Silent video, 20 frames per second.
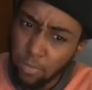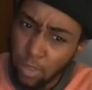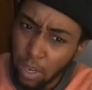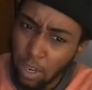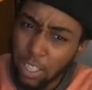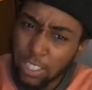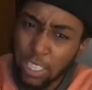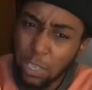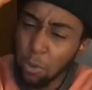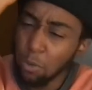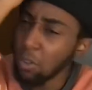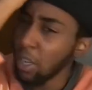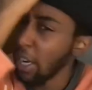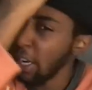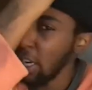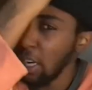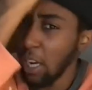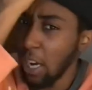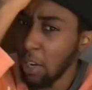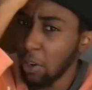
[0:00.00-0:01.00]
because I don't
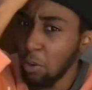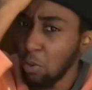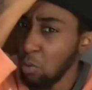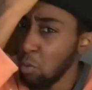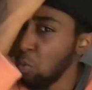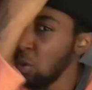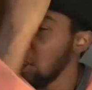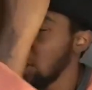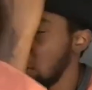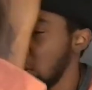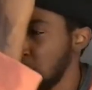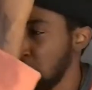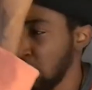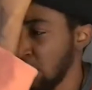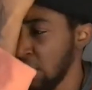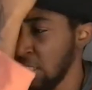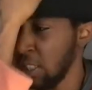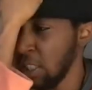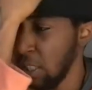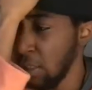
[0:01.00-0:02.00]
like it, I don't want to
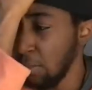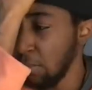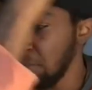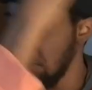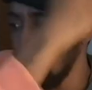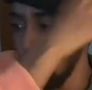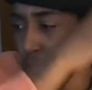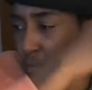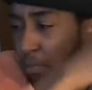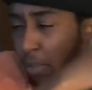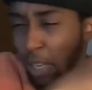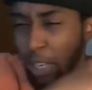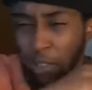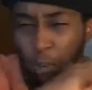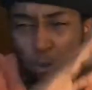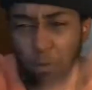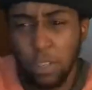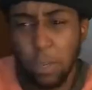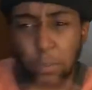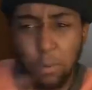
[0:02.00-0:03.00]
present it. I
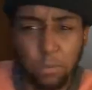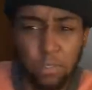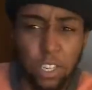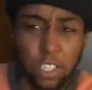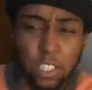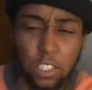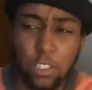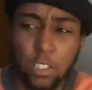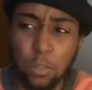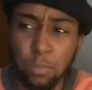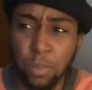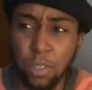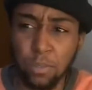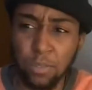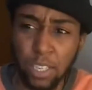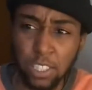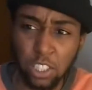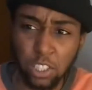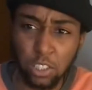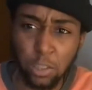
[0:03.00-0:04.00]
go for that perfectionism, but if
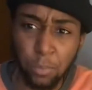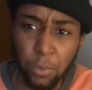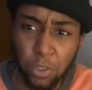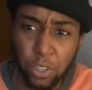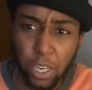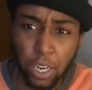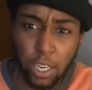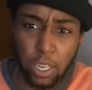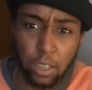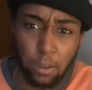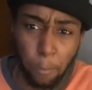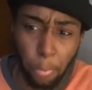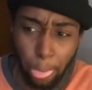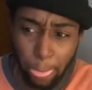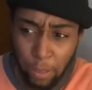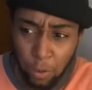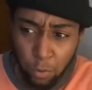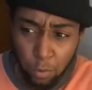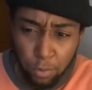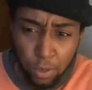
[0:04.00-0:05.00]
I just communicate it,
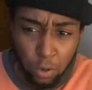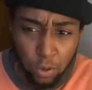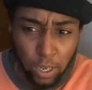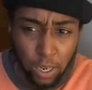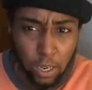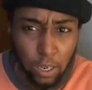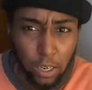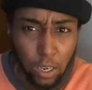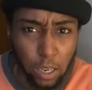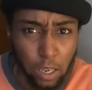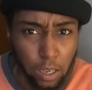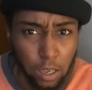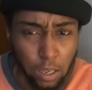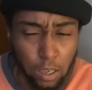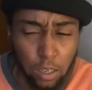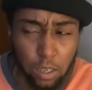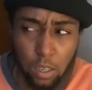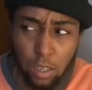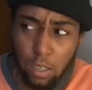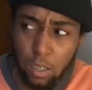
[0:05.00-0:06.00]
it would be okay.
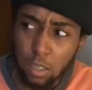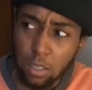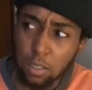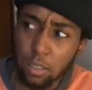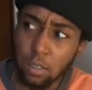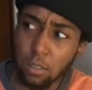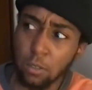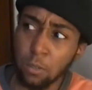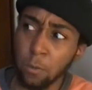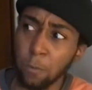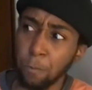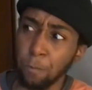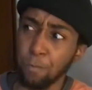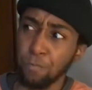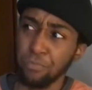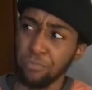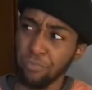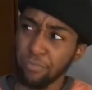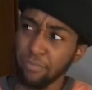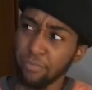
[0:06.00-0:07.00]
So
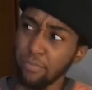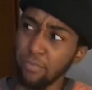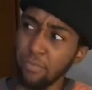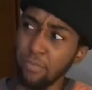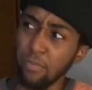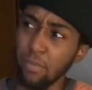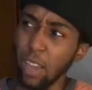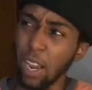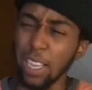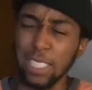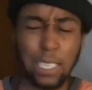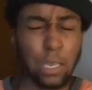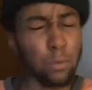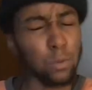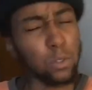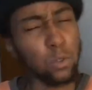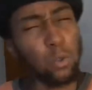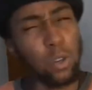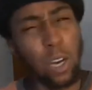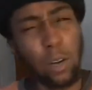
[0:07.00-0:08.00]
because I
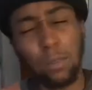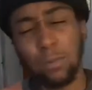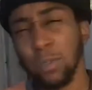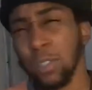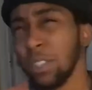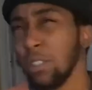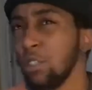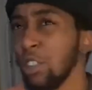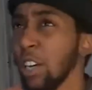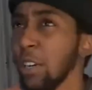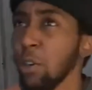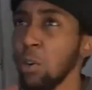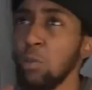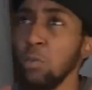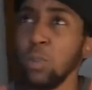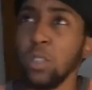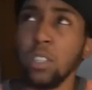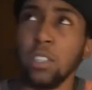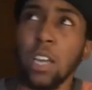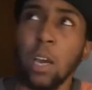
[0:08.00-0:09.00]
was going, I was trying to go
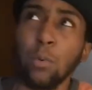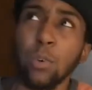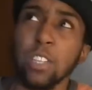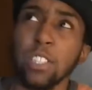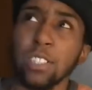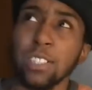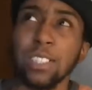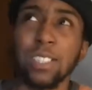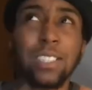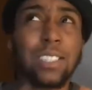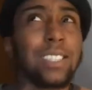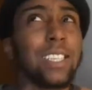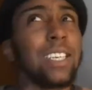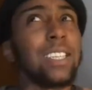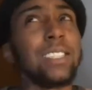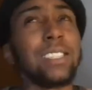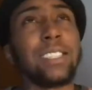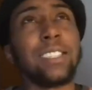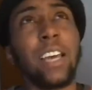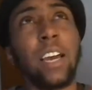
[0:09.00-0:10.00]
with the direction. I said,
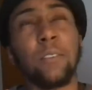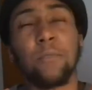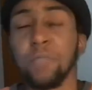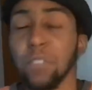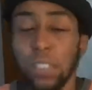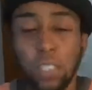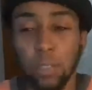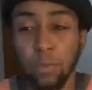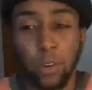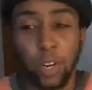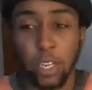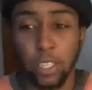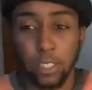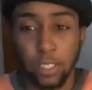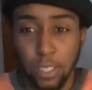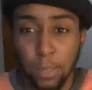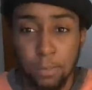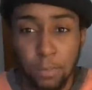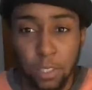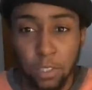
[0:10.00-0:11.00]
that is not feeling right.
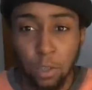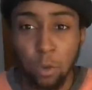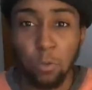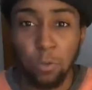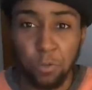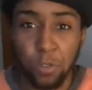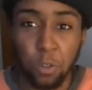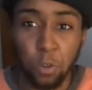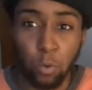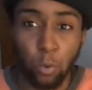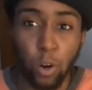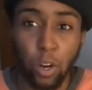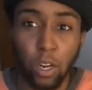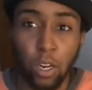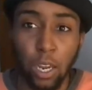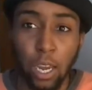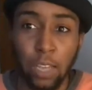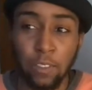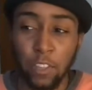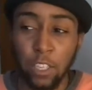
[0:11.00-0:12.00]
Something don't feel
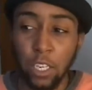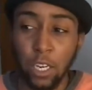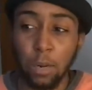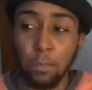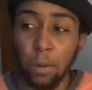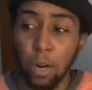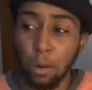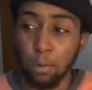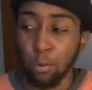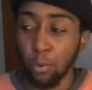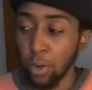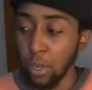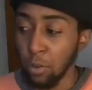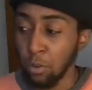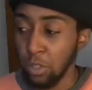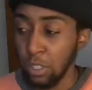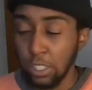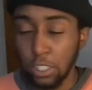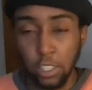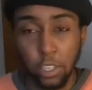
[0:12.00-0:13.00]
right. I think I'm operating
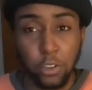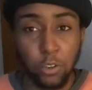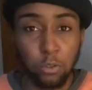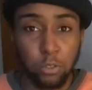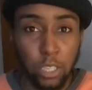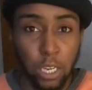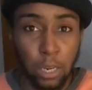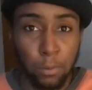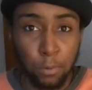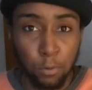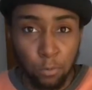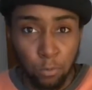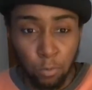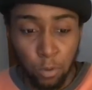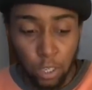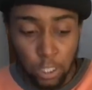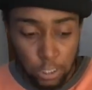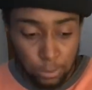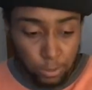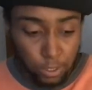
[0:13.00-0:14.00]
on a stereotype of
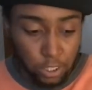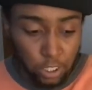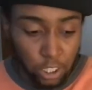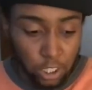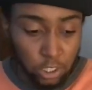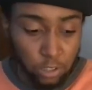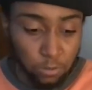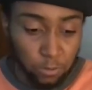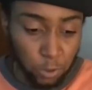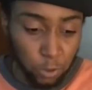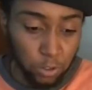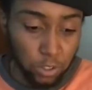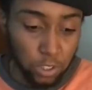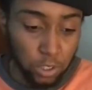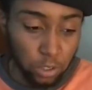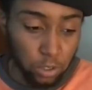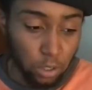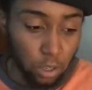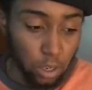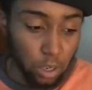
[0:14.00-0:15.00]
expectation
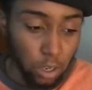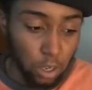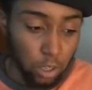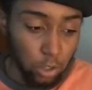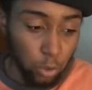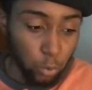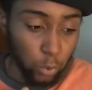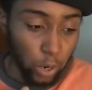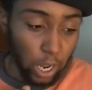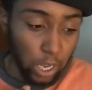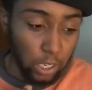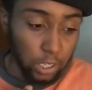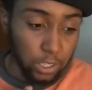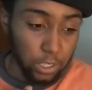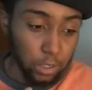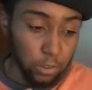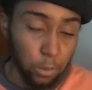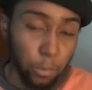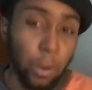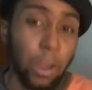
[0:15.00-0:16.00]
versus the
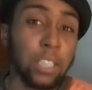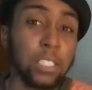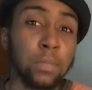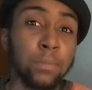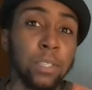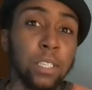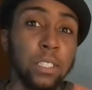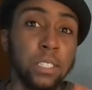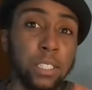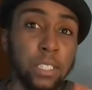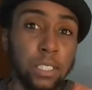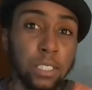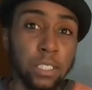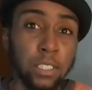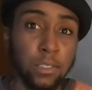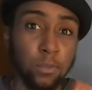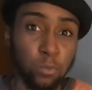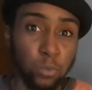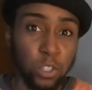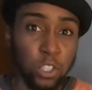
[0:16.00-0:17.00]
reality of the possibilities
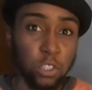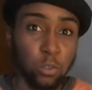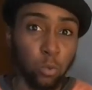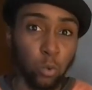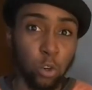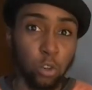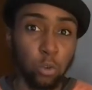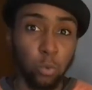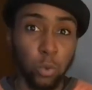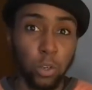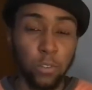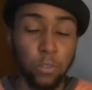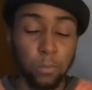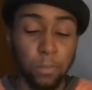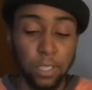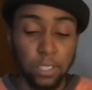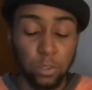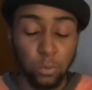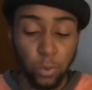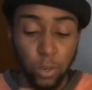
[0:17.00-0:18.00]
that we should work with and
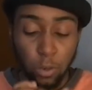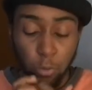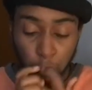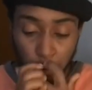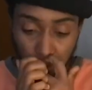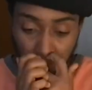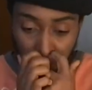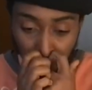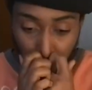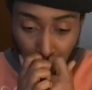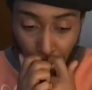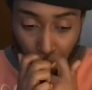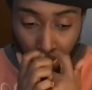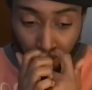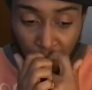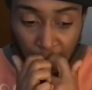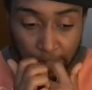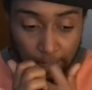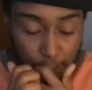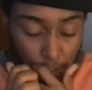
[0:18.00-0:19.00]
mess around with.
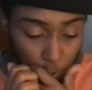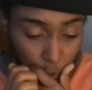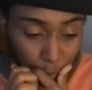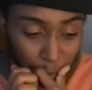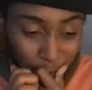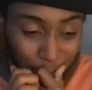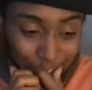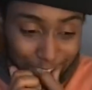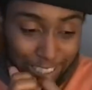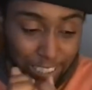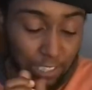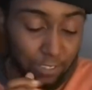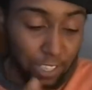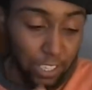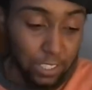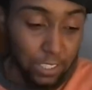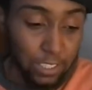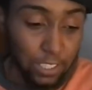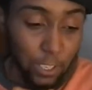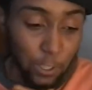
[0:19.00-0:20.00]
So I'm going to see if I
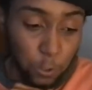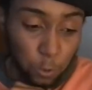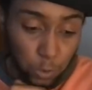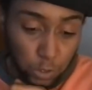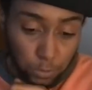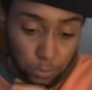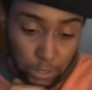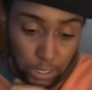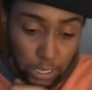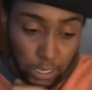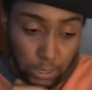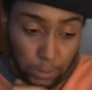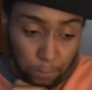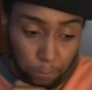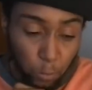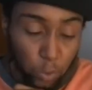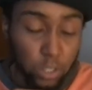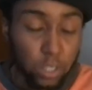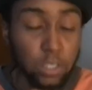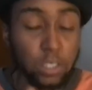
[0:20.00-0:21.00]
can schedule some time
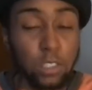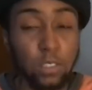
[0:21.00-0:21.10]
with this